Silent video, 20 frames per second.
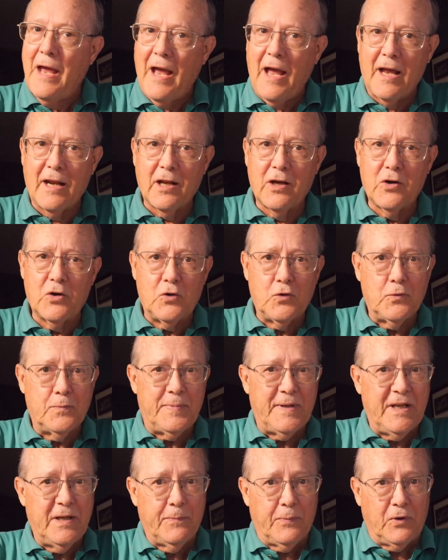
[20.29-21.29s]
Hello
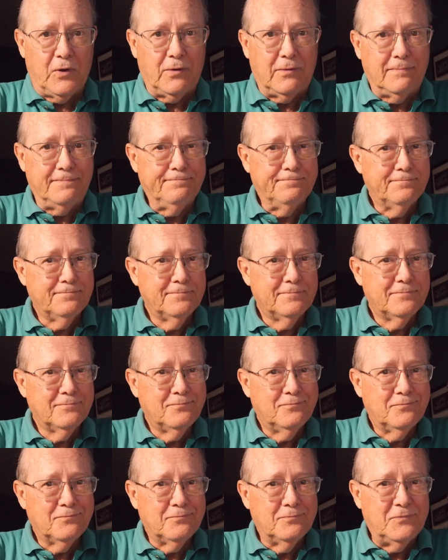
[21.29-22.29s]
people,
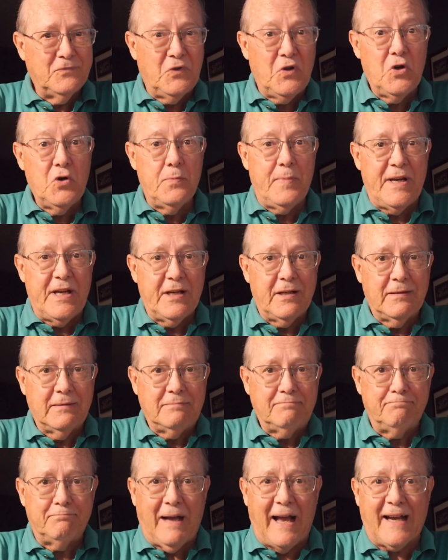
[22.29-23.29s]
Newbie,
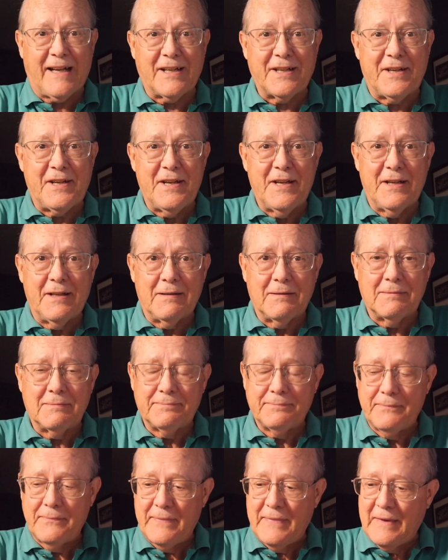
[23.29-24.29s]
back again.
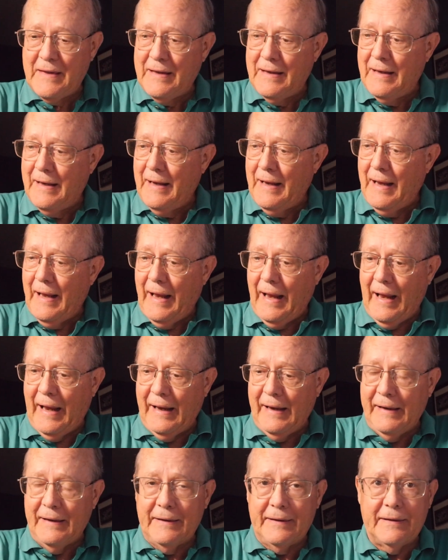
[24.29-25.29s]

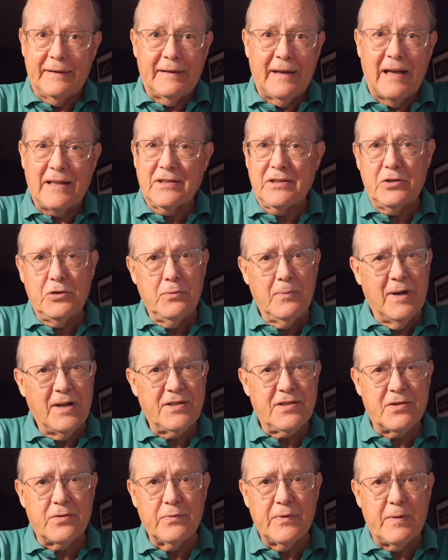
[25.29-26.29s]
And not too
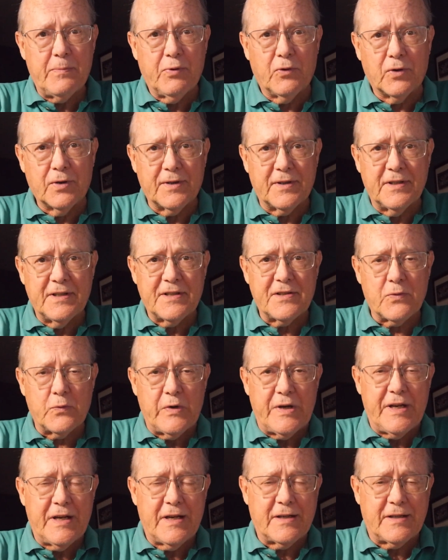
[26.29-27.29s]
much to report this
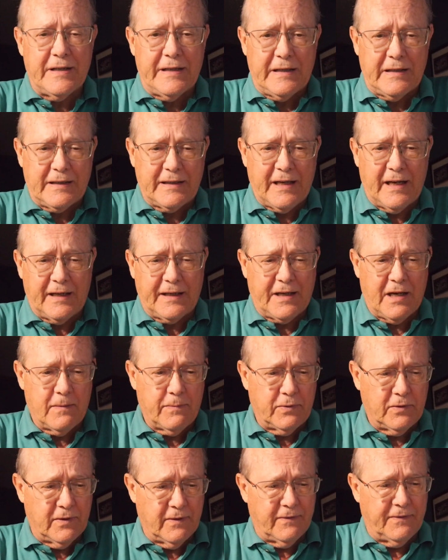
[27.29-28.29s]
week. Got a
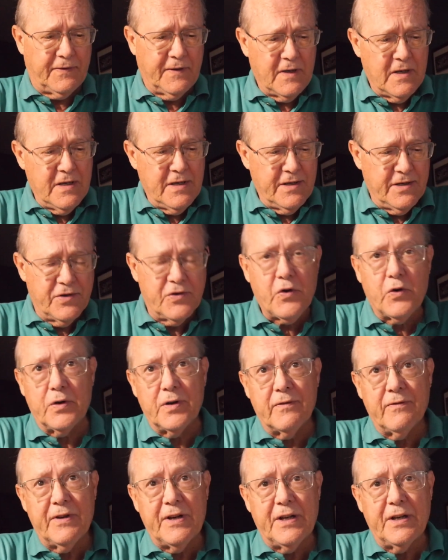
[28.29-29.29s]
couple of
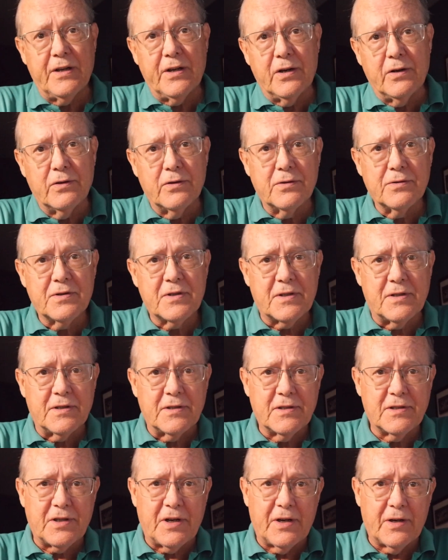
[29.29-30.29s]
short videos
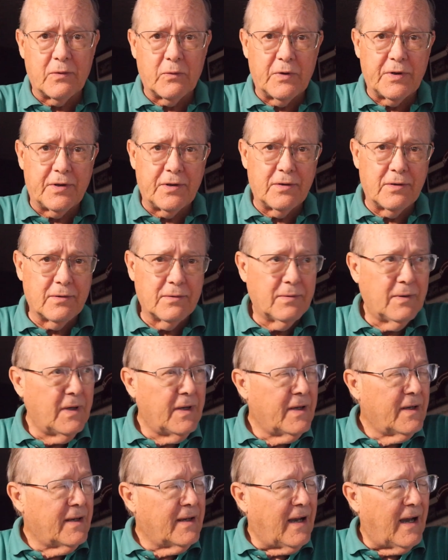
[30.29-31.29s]
to share with you.
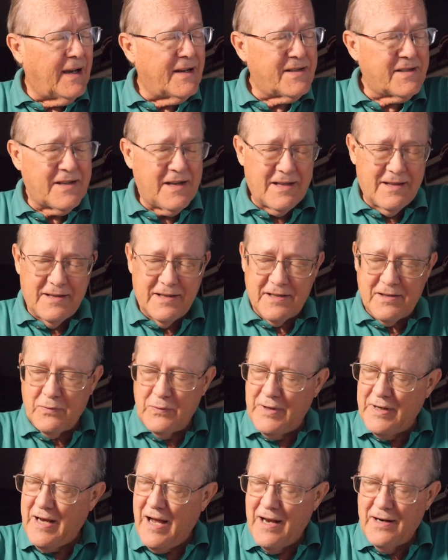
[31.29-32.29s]
I say this
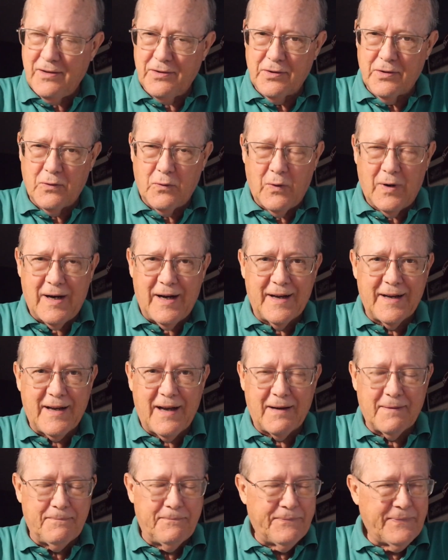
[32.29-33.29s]
week, I don't know
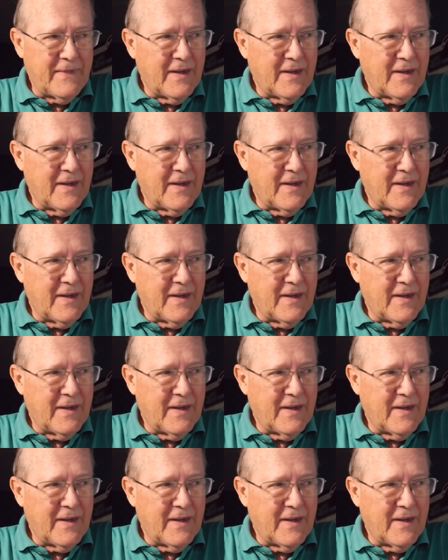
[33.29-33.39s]
why.